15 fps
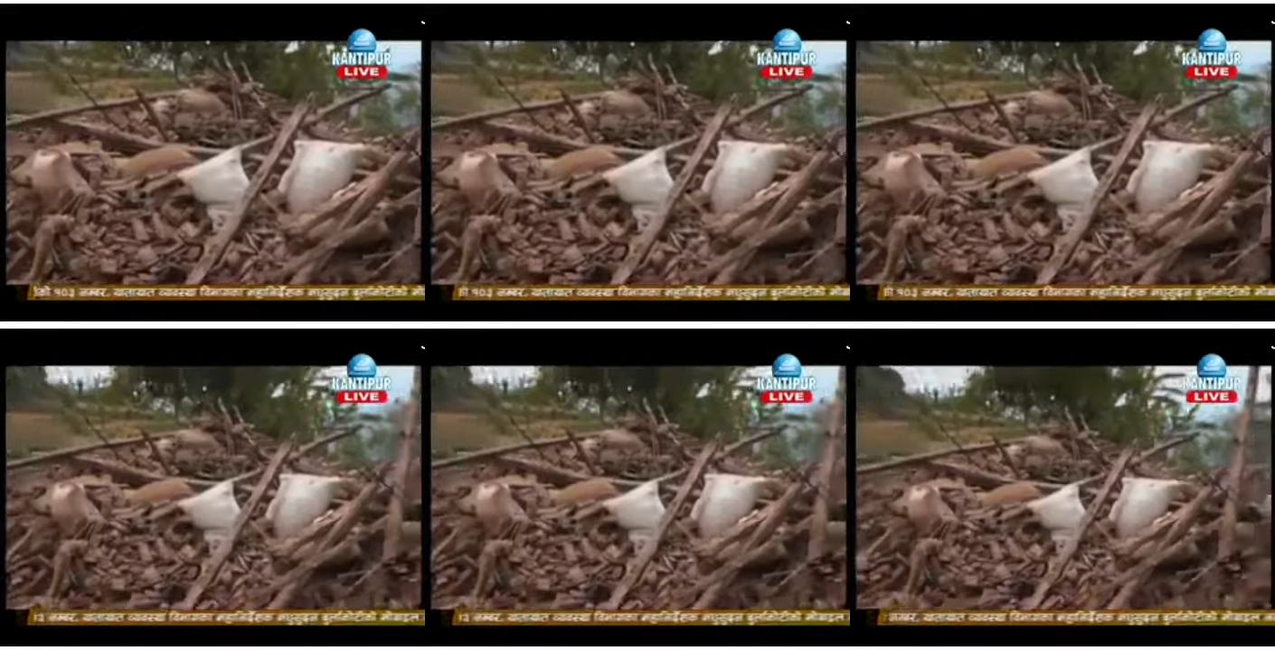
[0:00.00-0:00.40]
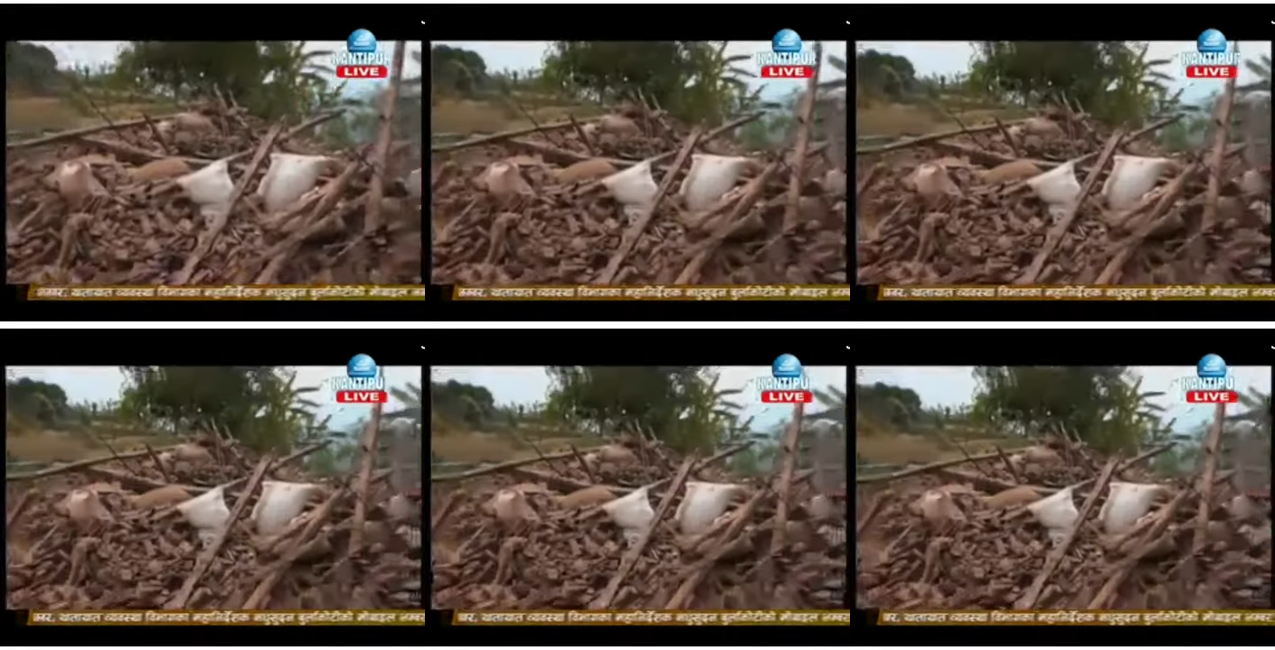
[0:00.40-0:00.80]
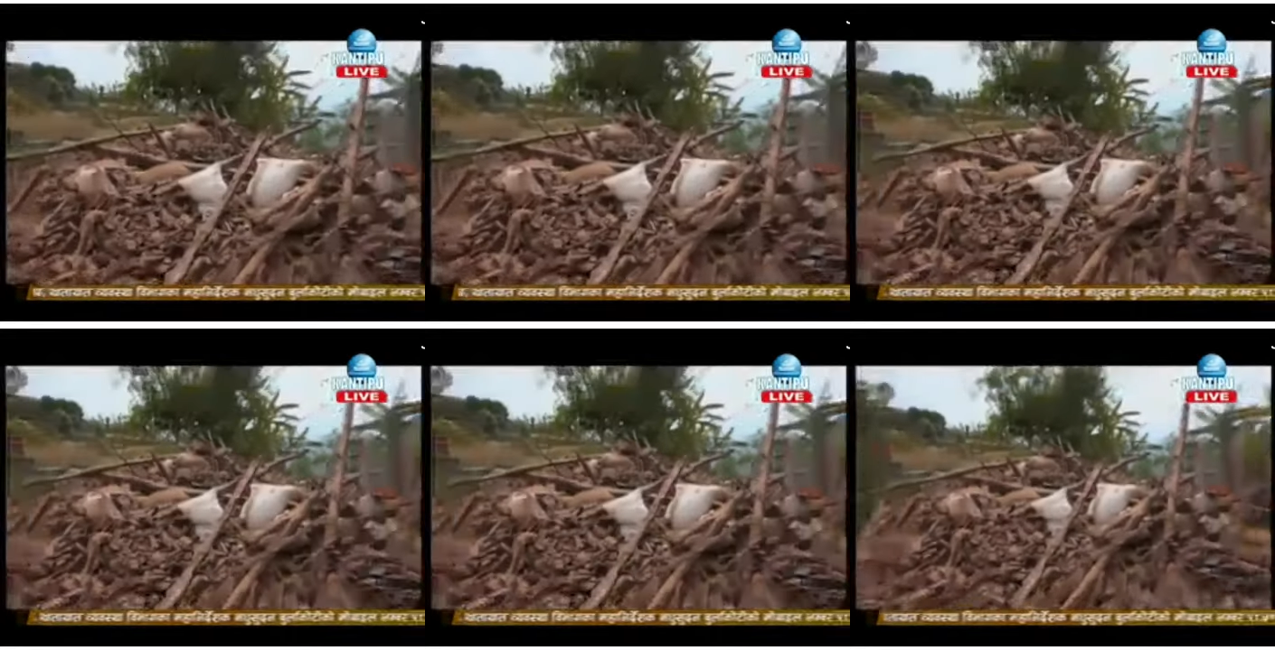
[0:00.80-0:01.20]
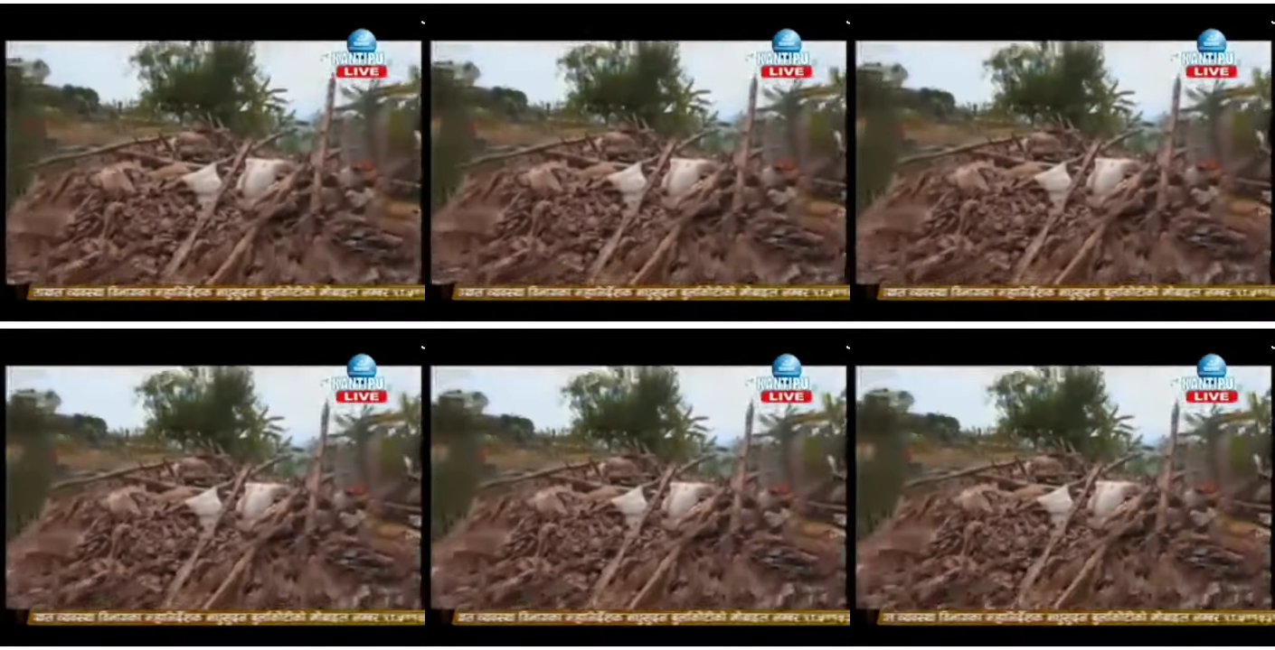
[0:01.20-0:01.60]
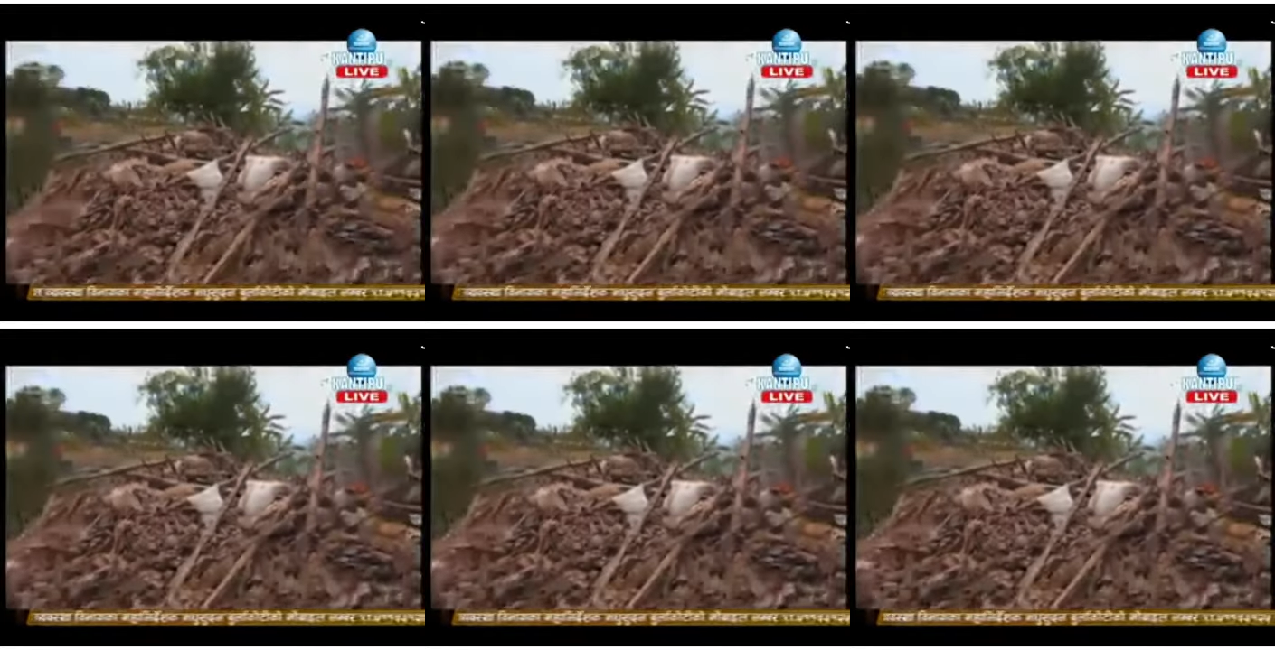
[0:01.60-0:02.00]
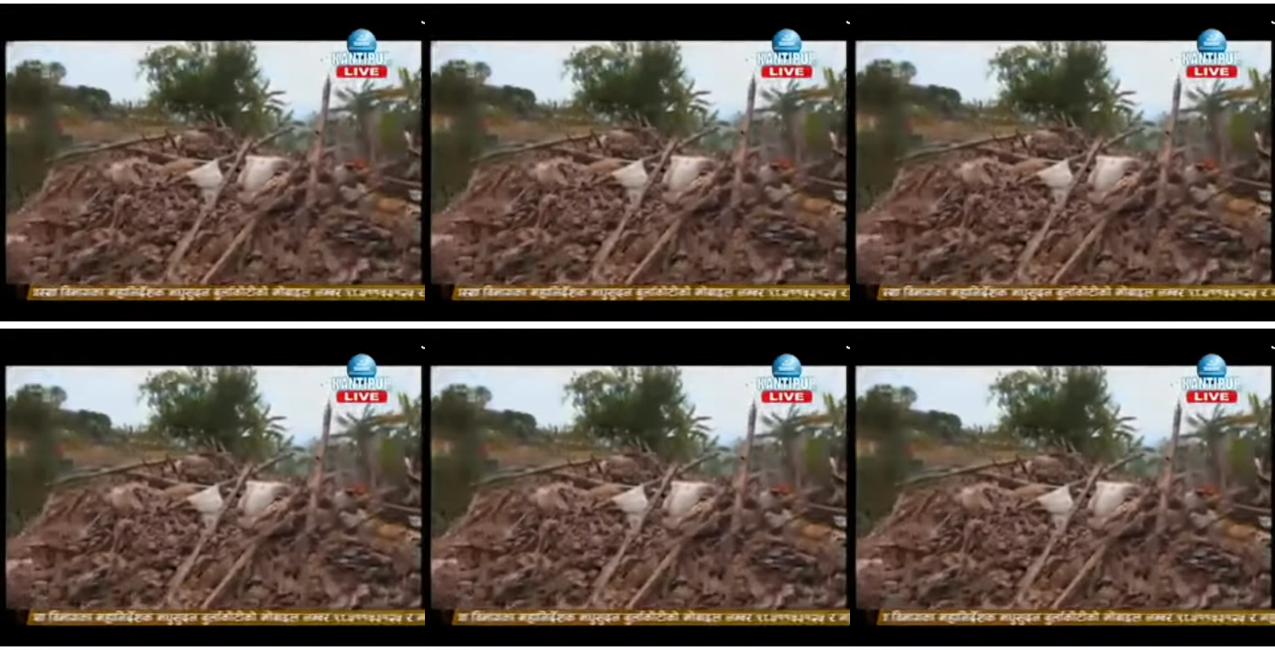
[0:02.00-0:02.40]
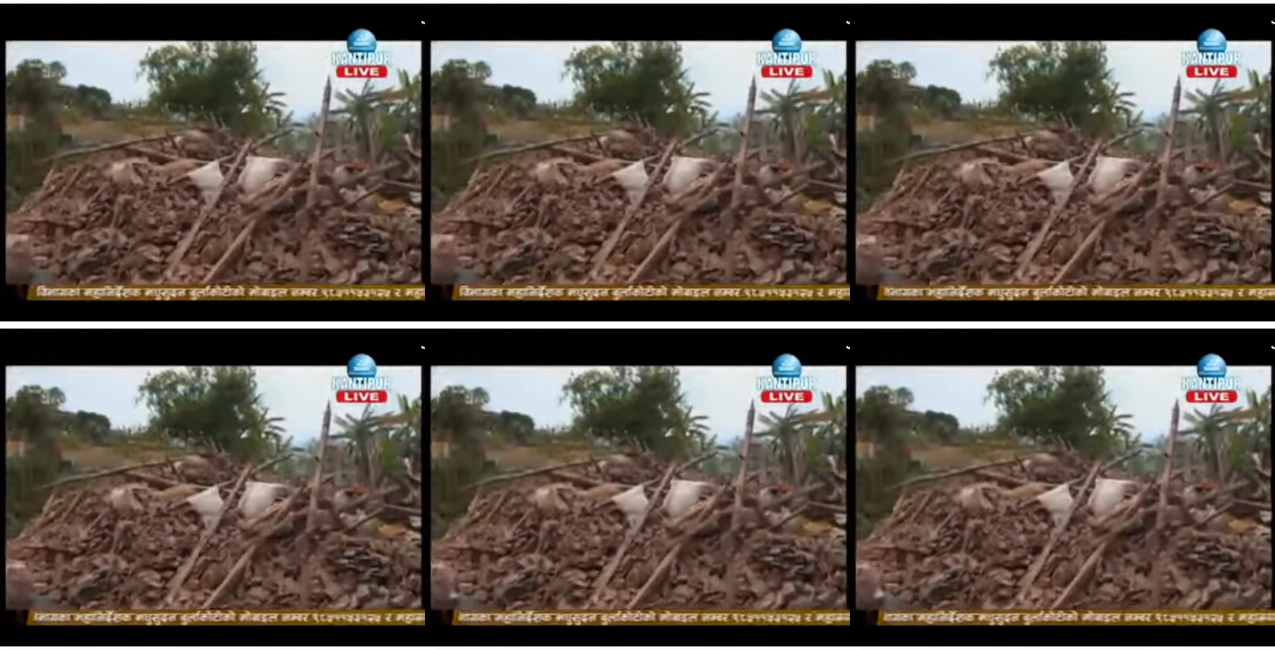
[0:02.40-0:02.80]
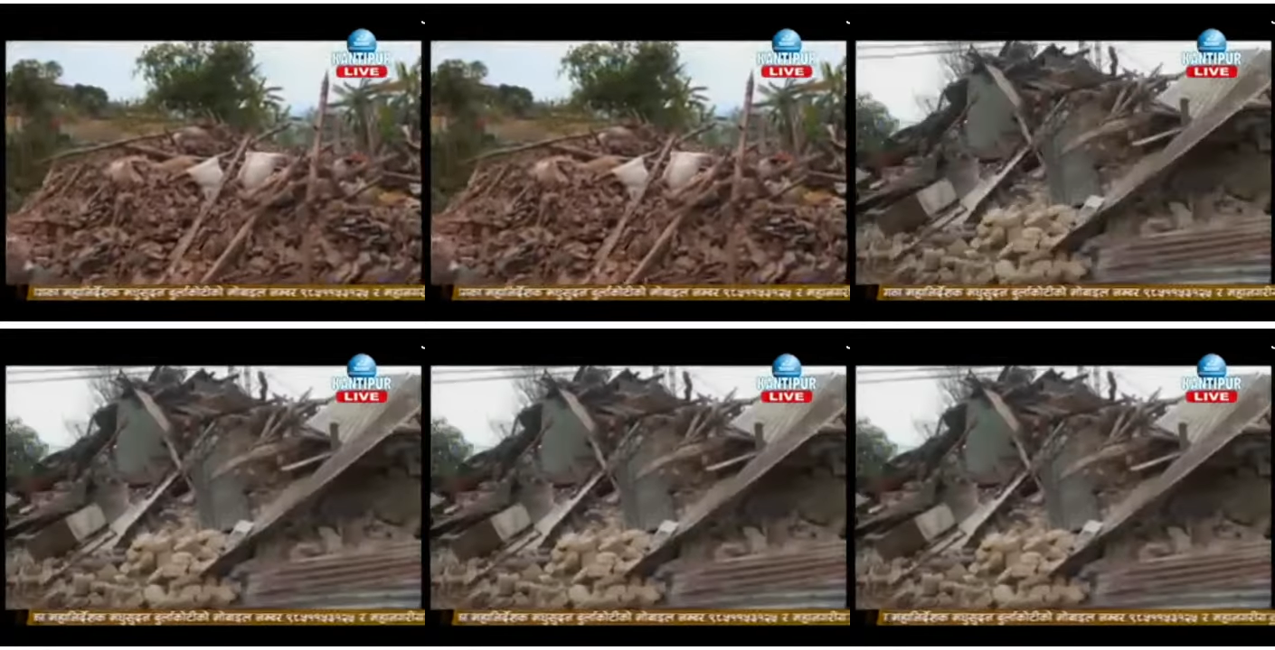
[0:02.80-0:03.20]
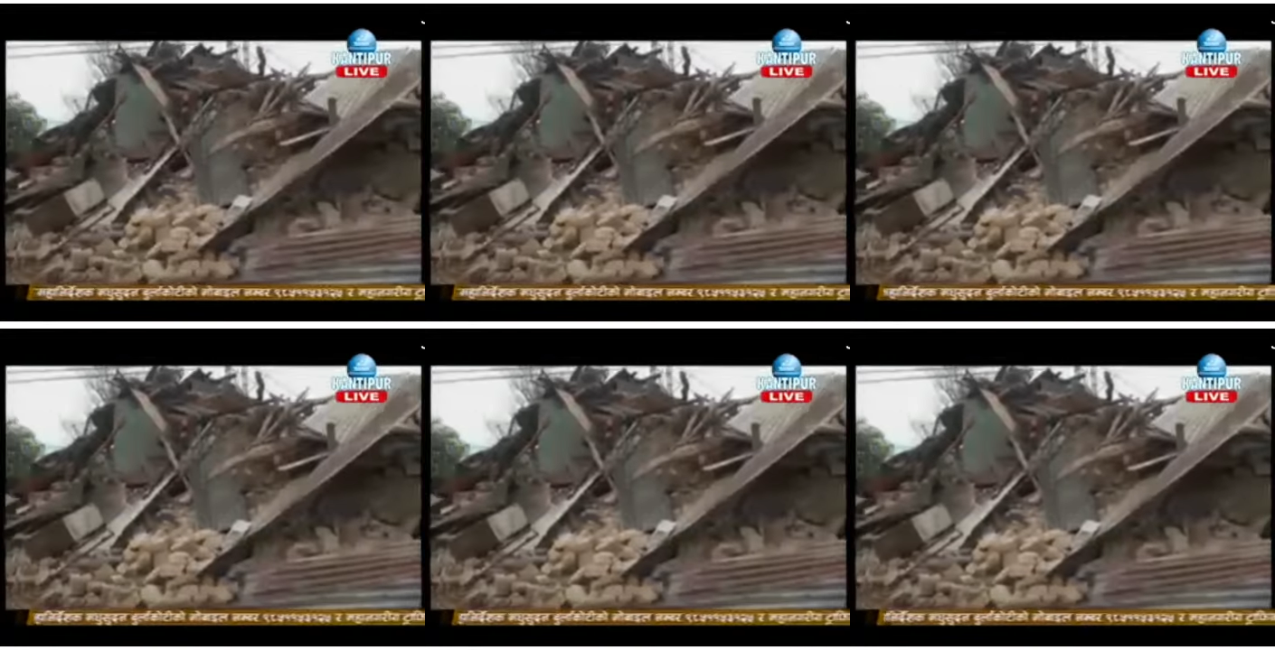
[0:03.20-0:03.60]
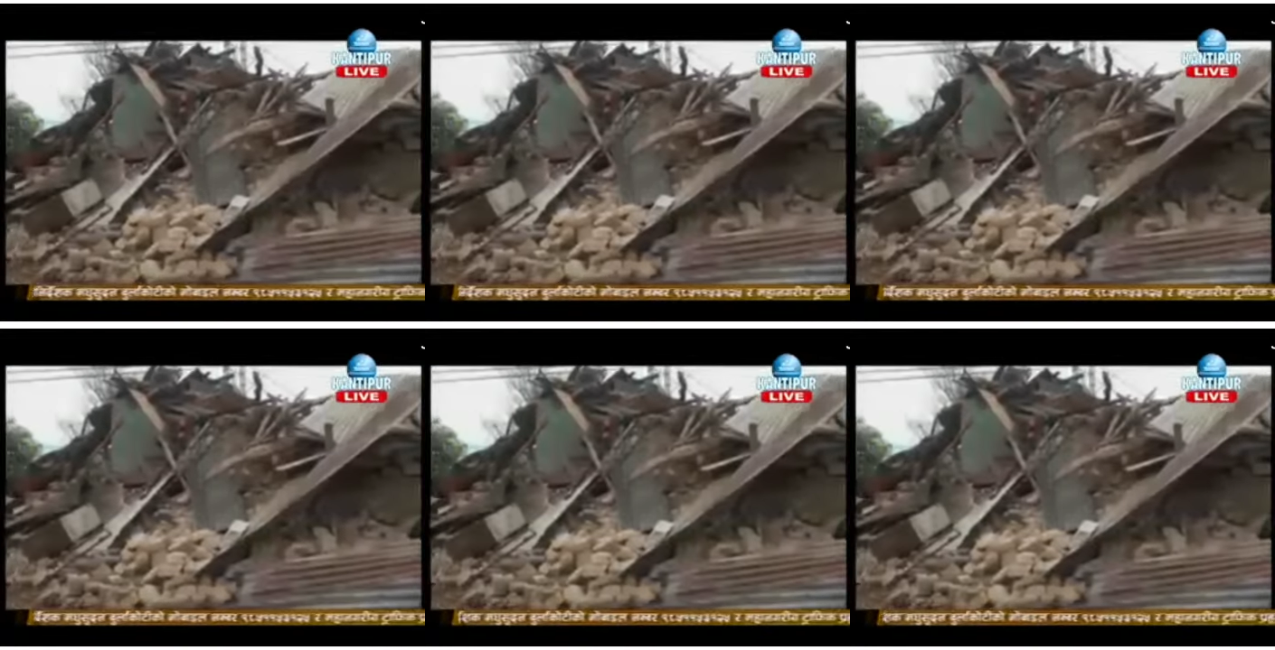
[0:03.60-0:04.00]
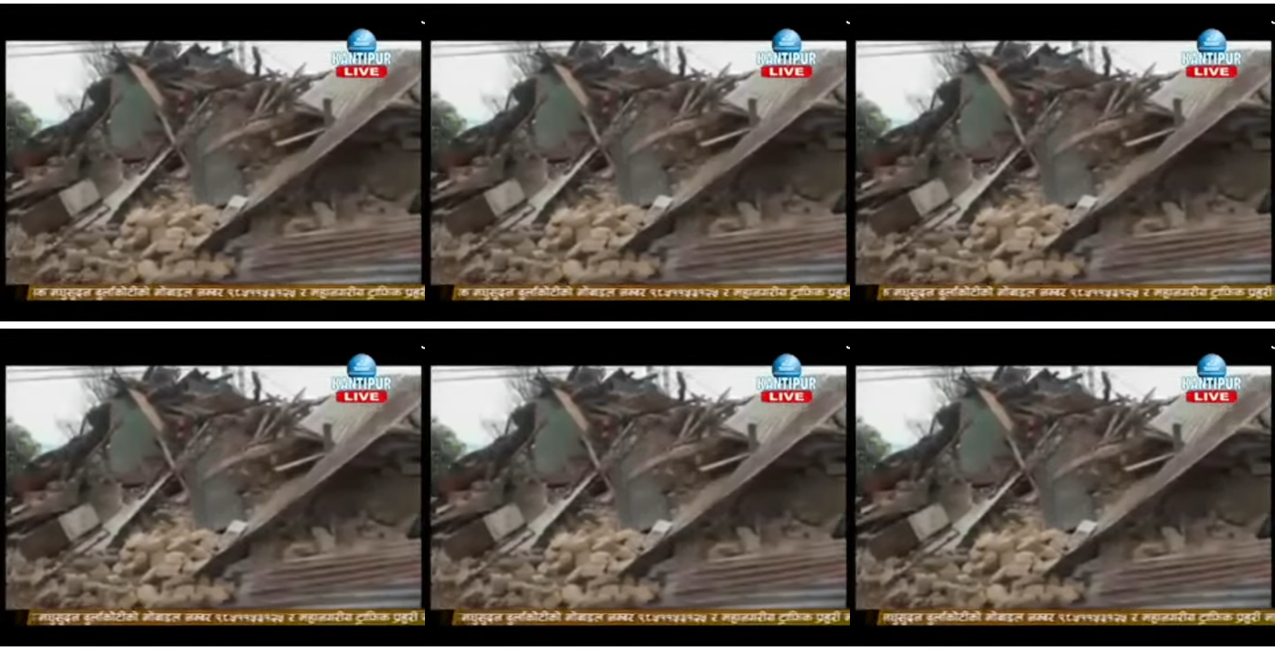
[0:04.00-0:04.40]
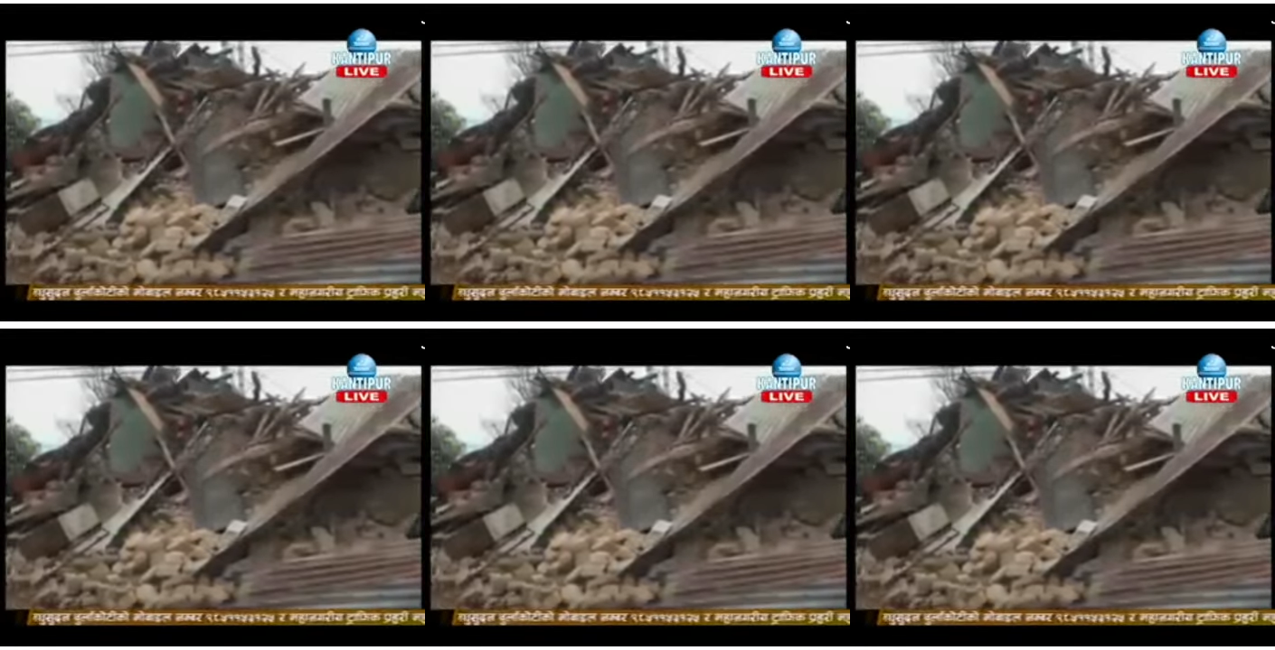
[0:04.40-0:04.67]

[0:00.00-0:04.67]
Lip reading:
[unreadable: no face in view]